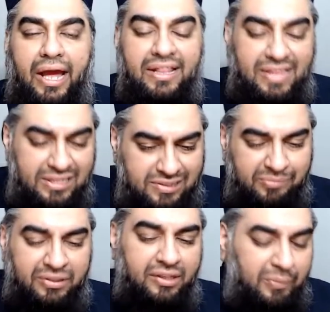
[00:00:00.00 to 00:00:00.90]
And that's
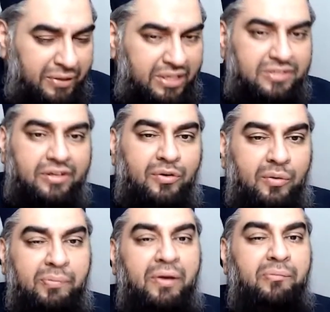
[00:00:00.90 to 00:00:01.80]
something that we need to
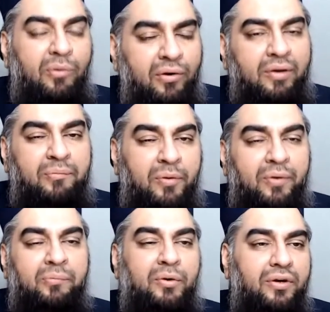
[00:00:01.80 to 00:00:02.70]
incorporate more and more
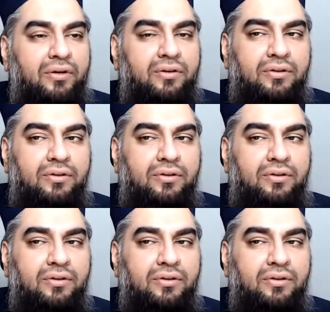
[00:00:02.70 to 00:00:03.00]
and more.